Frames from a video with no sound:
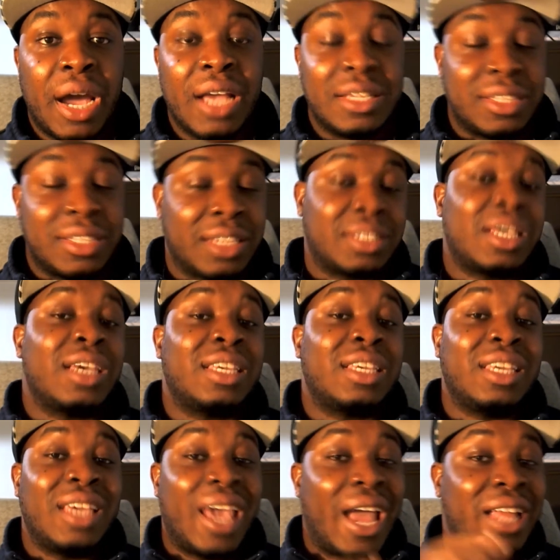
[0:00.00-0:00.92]

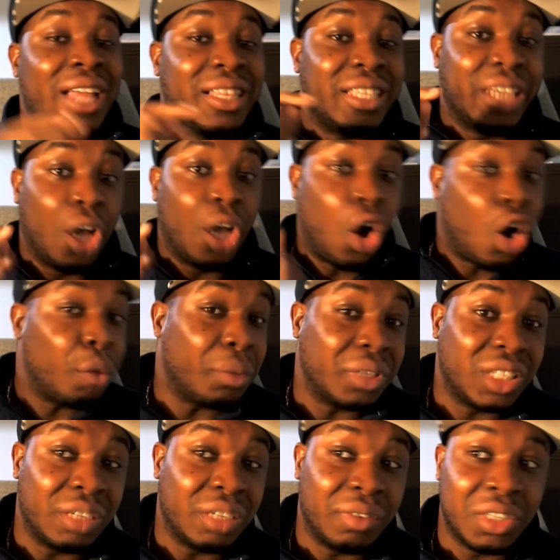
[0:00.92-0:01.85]
Sasaki and the armored
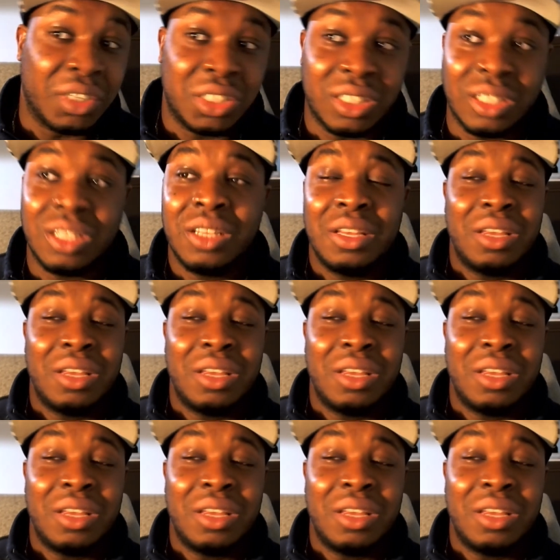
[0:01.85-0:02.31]
division.